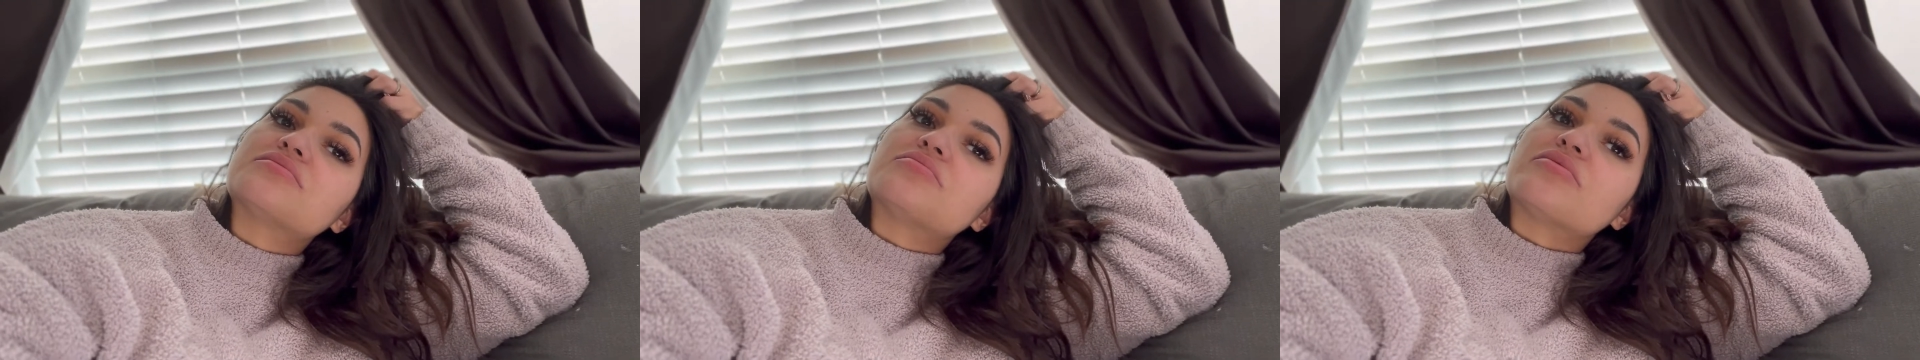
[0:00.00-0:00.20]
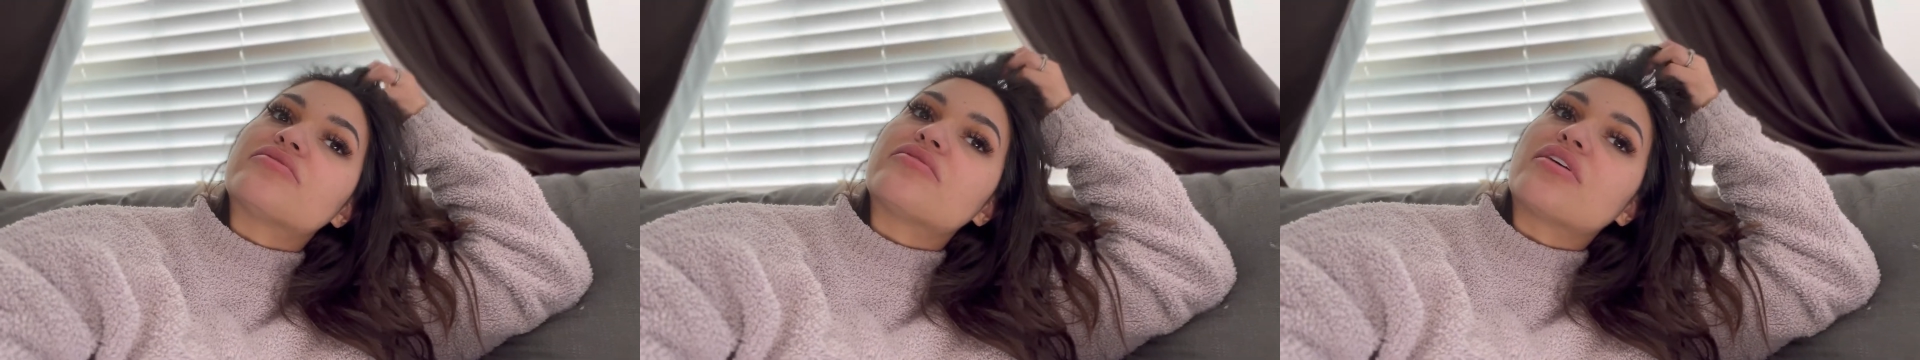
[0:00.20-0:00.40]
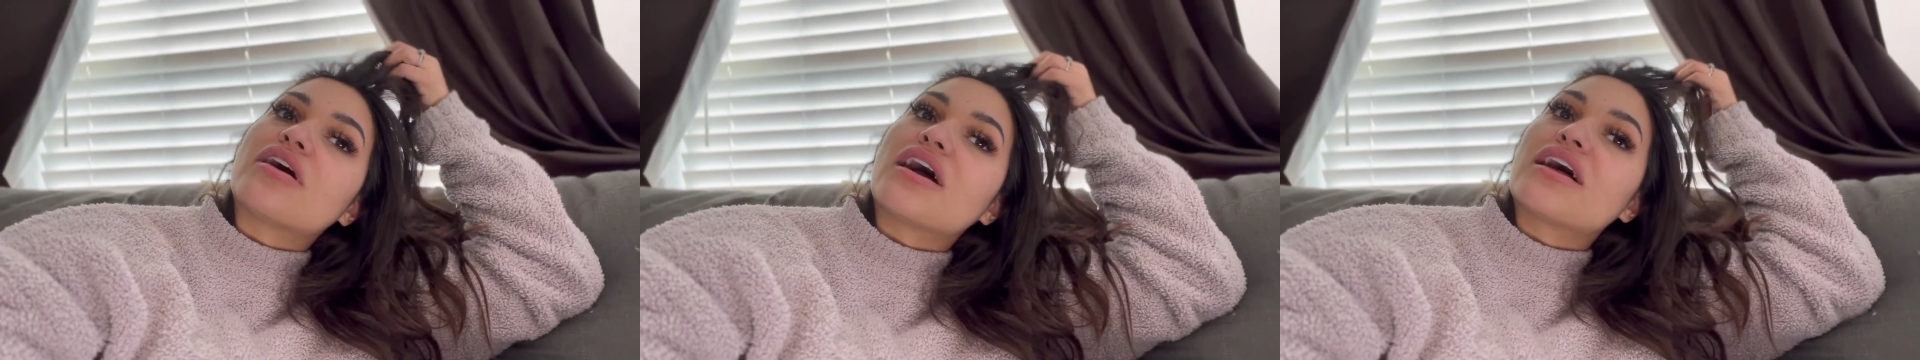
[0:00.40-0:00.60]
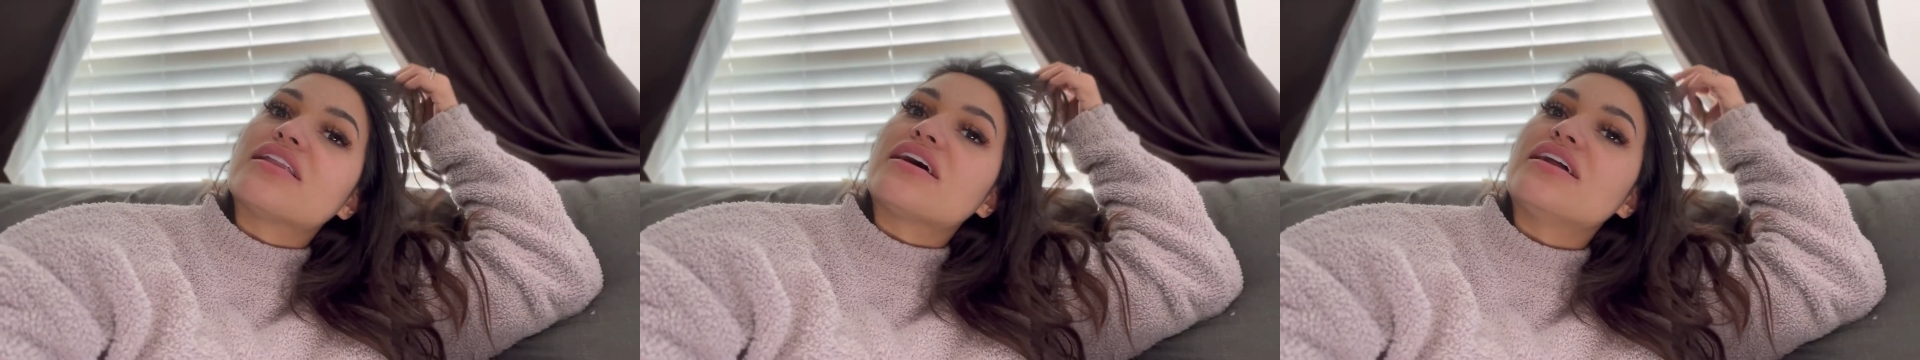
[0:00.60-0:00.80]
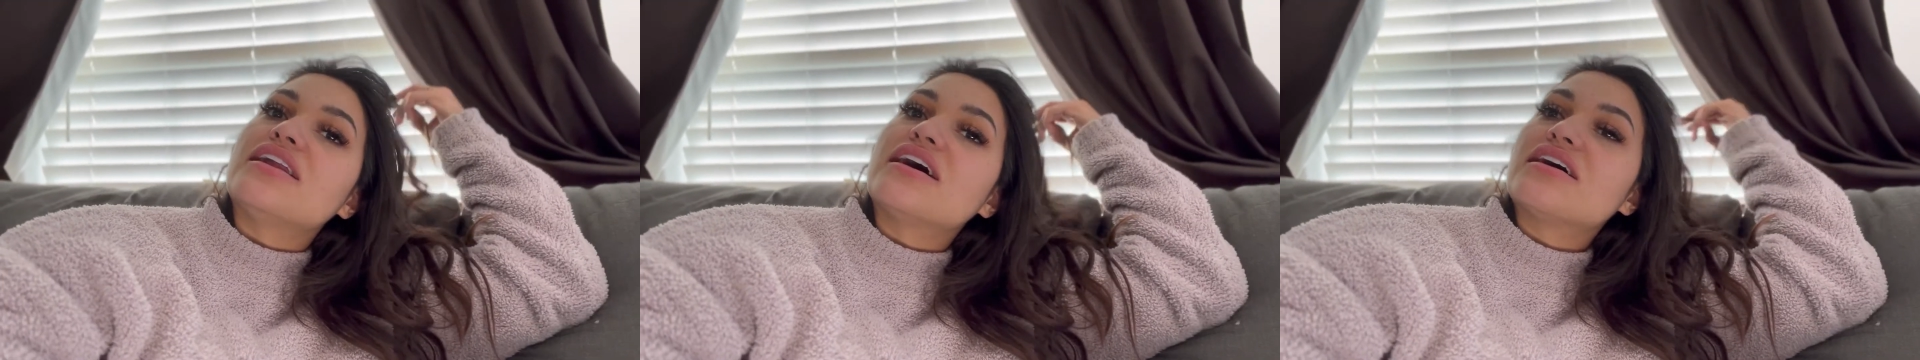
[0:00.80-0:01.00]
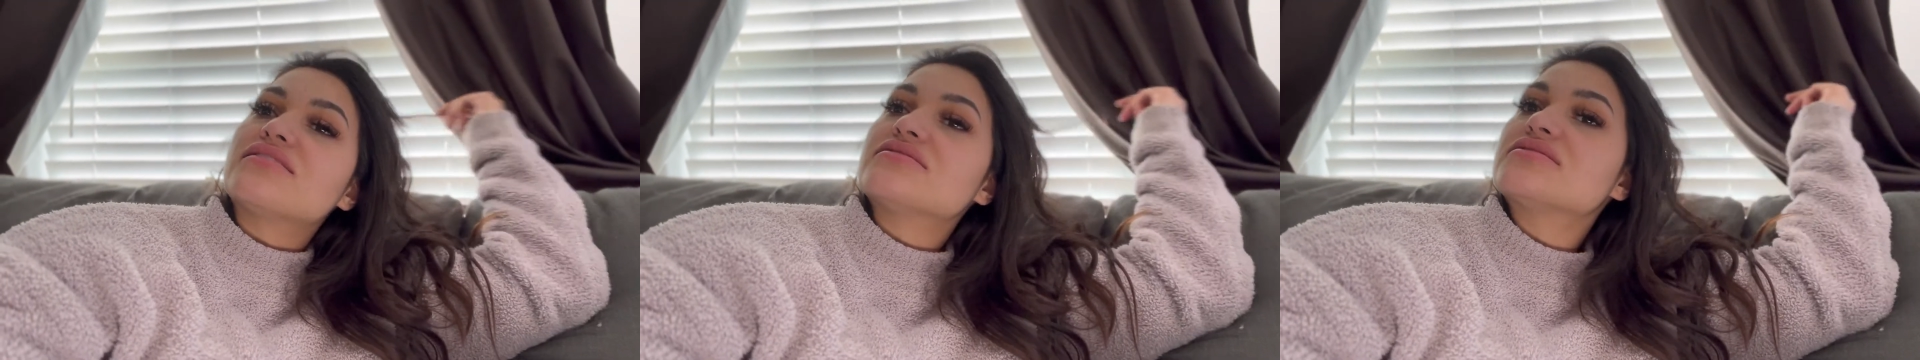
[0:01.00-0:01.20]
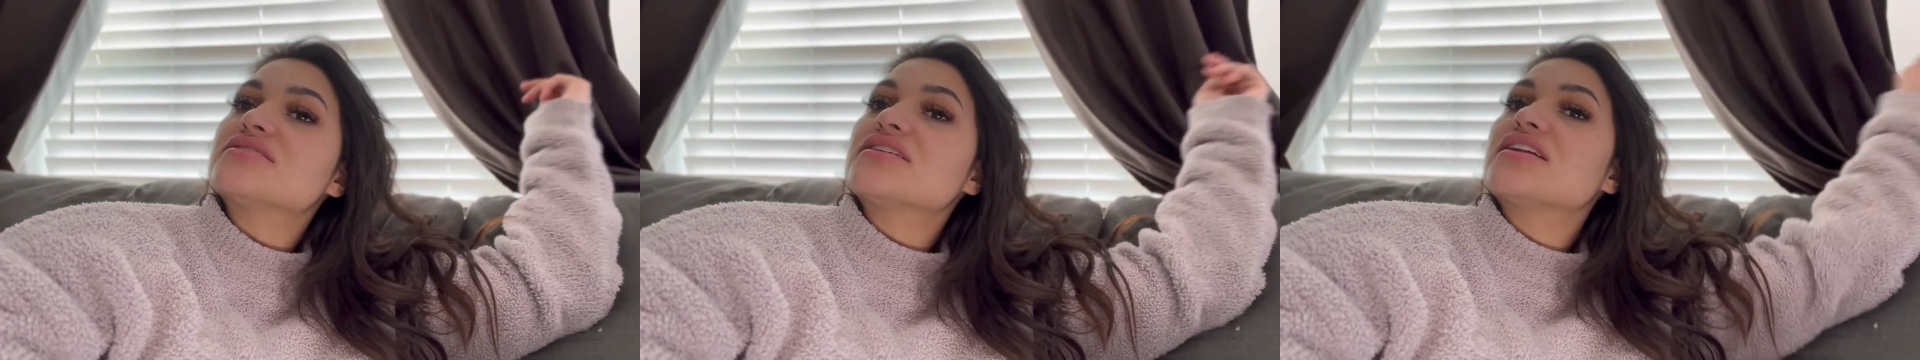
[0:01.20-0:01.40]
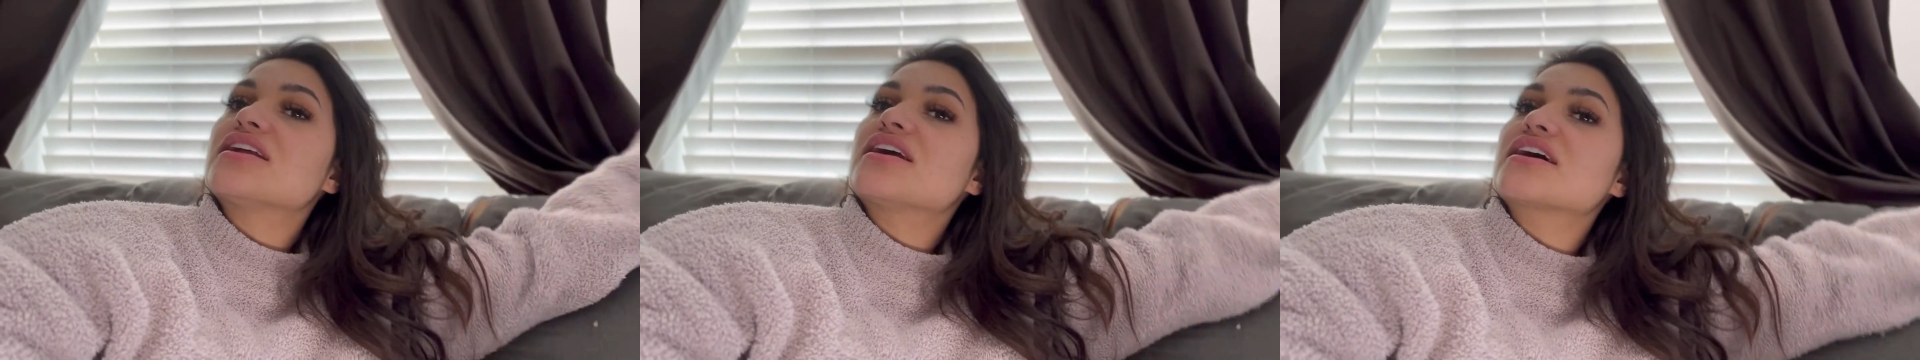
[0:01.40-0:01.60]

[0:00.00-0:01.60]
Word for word: before I lie down so then